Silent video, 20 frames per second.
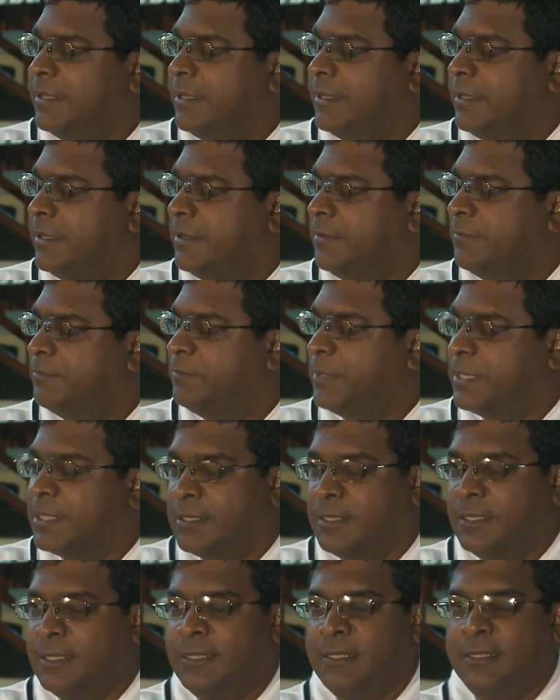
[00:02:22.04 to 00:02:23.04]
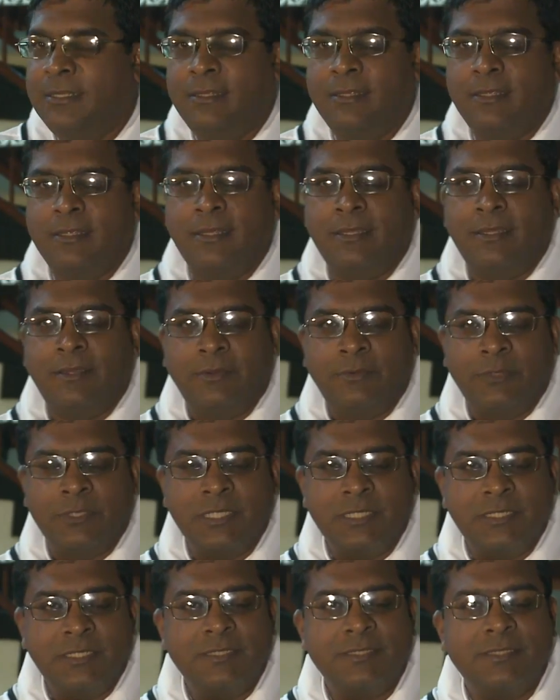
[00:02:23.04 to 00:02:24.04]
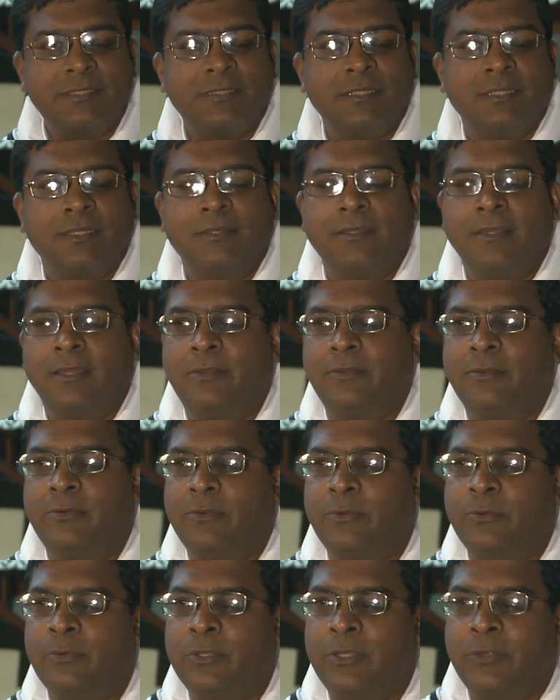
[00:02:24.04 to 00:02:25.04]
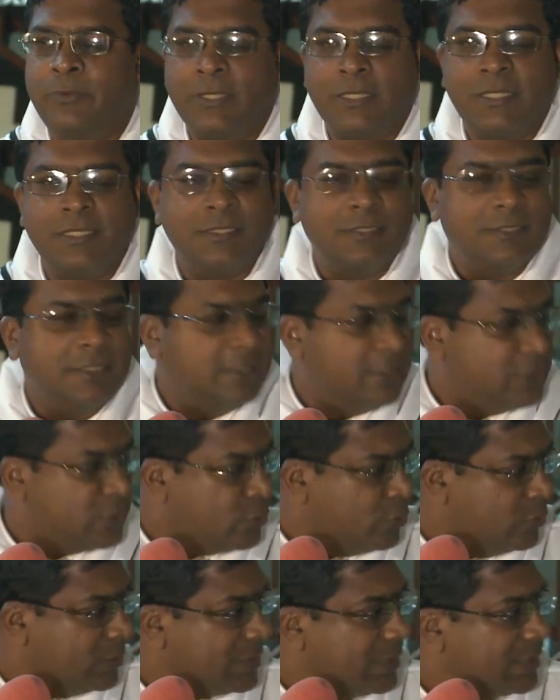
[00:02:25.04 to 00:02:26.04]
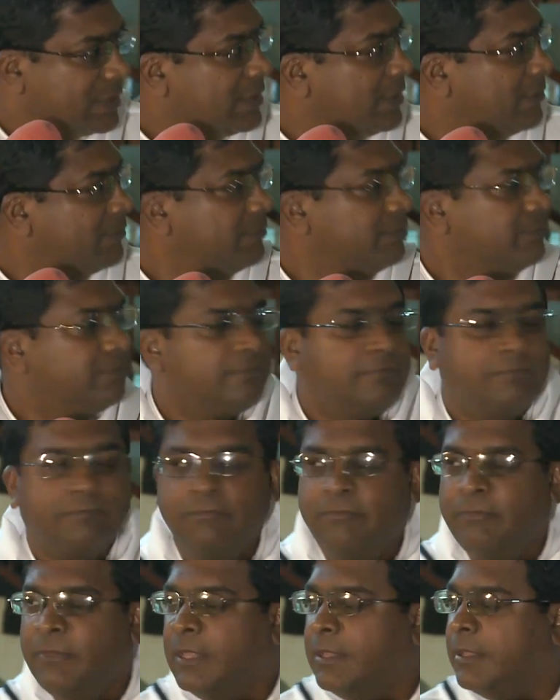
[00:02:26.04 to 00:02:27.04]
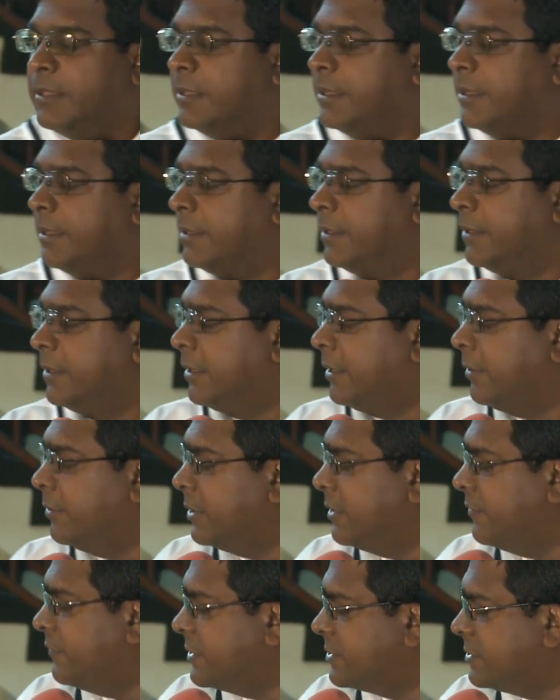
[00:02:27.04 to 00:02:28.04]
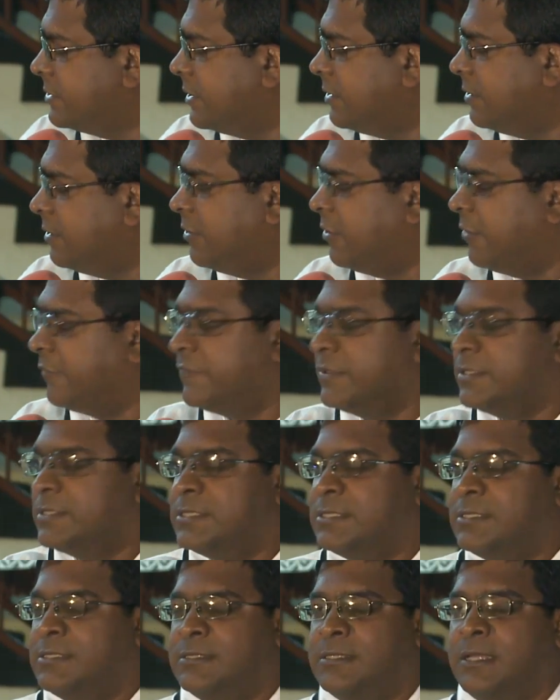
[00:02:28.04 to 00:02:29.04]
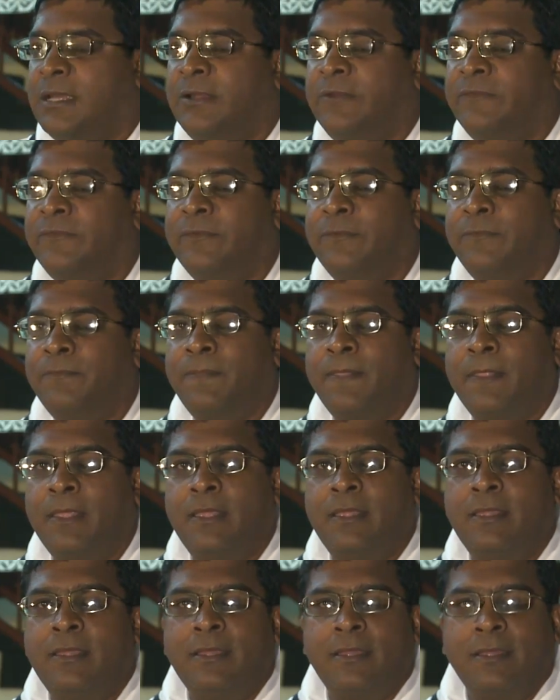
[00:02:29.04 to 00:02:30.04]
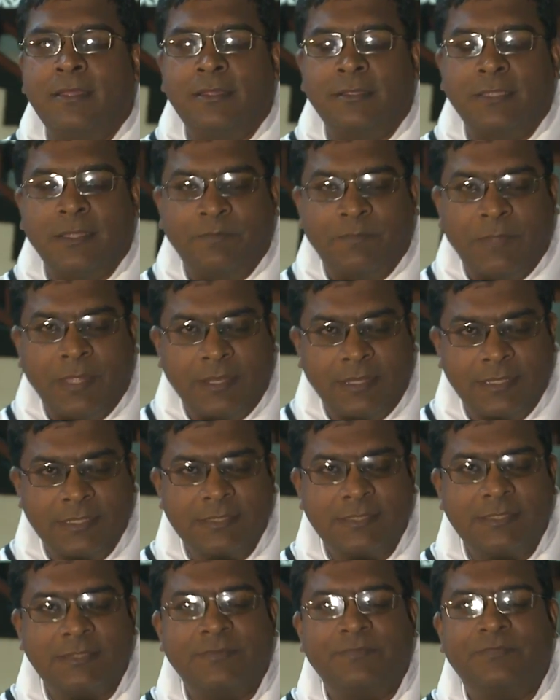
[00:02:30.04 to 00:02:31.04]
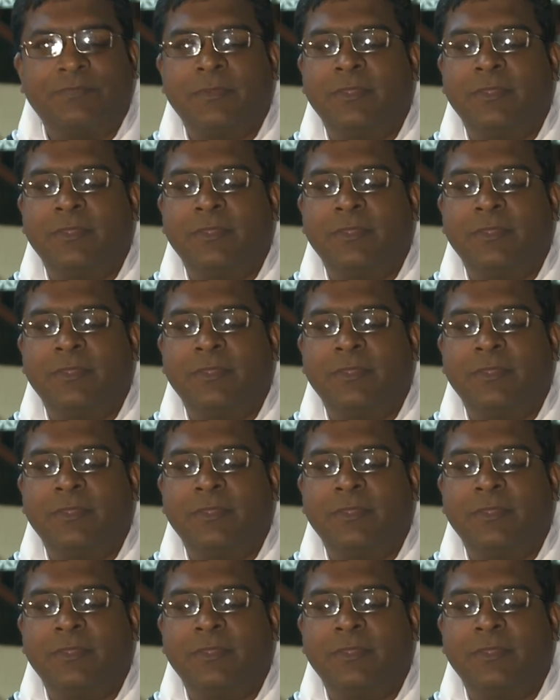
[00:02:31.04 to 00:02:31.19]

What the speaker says: particularly our teachers, all our teachers in the school system, our divisional office staff, the parents.